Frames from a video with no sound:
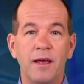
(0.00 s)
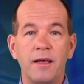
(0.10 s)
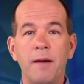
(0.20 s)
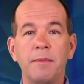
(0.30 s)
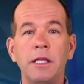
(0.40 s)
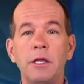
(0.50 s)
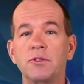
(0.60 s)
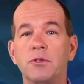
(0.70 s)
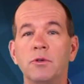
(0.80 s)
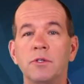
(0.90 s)
Commonly
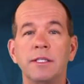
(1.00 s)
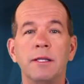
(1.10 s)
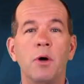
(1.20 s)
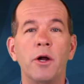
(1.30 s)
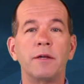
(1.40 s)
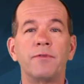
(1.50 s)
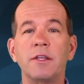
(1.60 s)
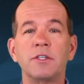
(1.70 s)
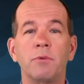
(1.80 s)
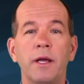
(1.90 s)
used tools in the market for
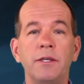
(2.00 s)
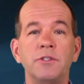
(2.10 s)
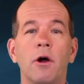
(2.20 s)
this range